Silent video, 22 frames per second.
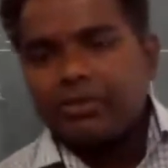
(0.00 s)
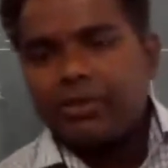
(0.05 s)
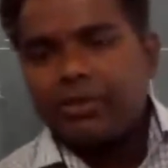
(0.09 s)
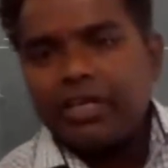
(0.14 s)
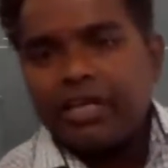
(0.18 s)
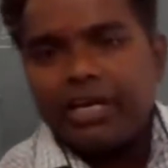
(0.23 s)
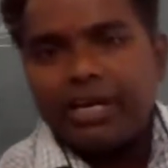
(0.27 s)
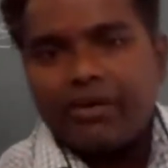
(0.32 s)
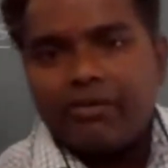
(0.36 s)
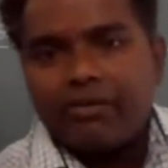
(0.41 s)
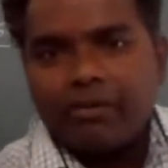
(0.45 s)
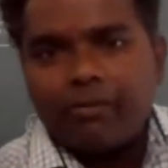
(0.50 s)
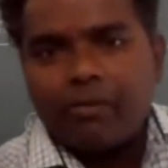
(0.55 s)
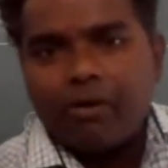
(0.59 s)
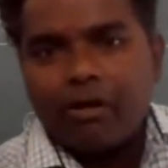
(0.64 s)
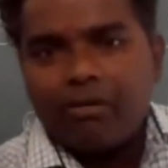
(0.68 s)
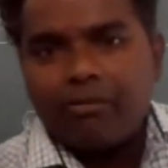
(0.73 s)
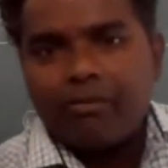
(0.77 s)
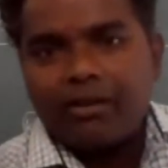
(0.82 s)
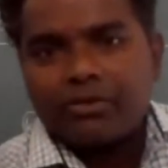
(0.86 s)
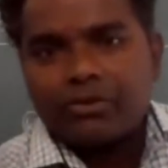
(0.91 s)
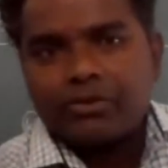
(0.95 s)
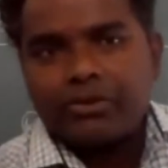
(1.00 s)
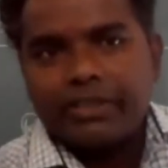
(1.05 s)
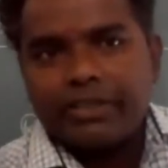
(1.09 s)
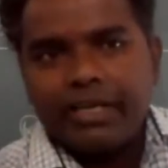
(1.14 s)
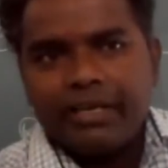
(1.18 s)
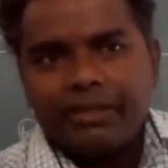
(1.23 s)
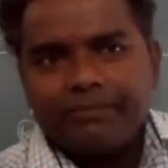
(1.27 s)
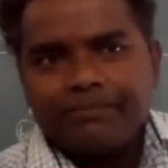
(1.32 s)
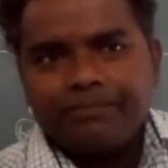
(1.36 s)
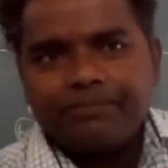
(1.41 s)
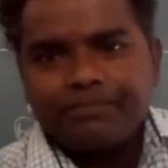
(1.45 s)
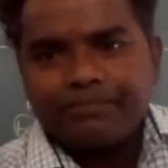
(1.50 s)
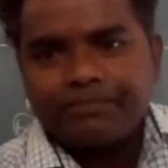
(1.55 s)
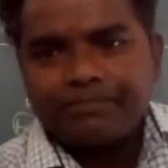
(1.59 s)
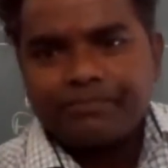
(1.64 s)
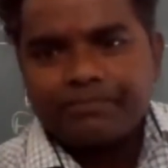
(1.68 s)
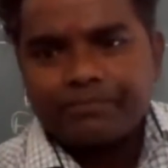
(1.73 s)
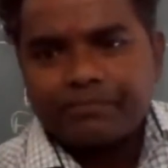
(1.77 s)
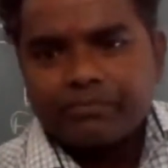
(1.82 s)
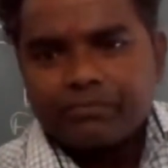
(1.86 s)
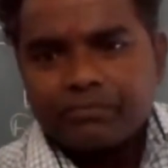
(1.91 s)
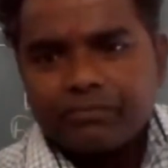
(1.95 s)
So your network problem also there.
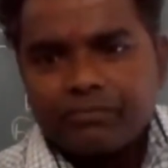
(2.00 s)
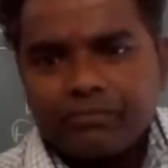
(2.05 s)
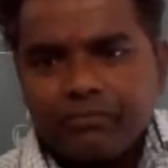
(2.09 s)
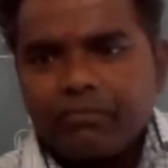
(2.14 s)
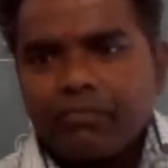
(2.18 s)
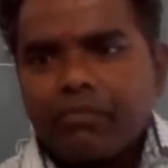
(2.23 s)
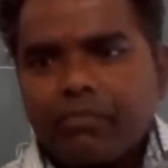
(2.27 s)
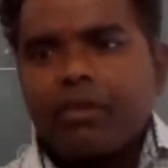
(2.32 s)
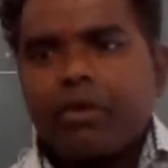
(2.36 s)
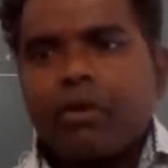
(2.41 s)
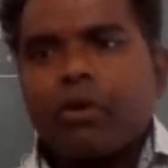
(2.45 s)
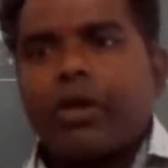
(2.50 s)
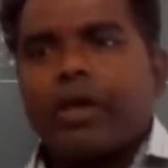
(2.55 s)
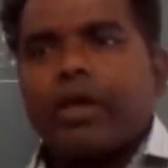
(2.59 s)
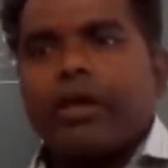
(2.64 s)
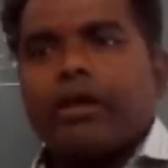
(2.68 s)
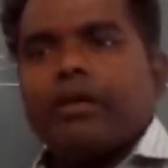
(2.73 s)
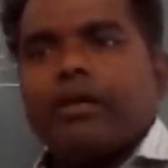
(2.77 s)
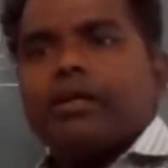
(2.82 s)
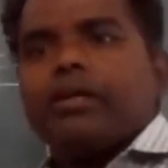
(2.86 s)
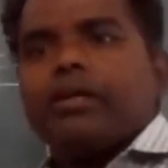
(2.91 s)
Okay.